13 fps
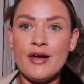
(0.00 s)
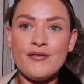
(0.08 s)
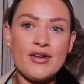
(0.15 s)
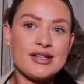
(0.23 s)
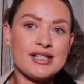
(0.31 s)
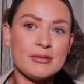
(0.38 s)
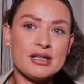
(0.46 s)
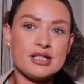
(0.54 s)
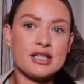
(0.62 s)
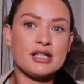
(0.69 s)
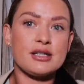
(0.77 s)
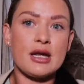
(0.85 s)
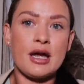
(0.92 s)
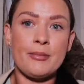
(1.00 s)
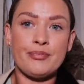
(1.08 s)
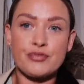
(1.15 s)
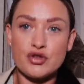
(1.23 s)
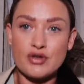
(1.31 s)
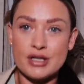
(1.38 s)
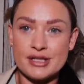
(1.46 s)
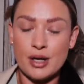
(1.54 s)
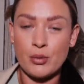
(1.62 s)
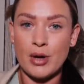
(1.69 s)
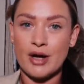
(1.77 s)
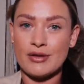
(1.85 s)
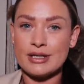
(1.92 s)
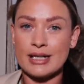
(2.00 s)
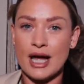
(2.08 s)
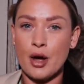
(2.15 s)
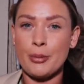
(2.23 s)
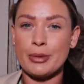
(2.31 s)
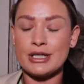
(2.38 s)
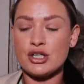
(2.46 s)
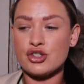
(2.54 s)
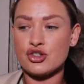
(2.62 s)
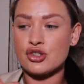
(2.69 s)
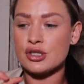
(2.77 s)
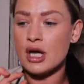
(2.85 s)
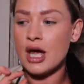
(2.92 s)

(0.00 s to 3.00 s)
very similar to this dress that I'm wearing now, but it's just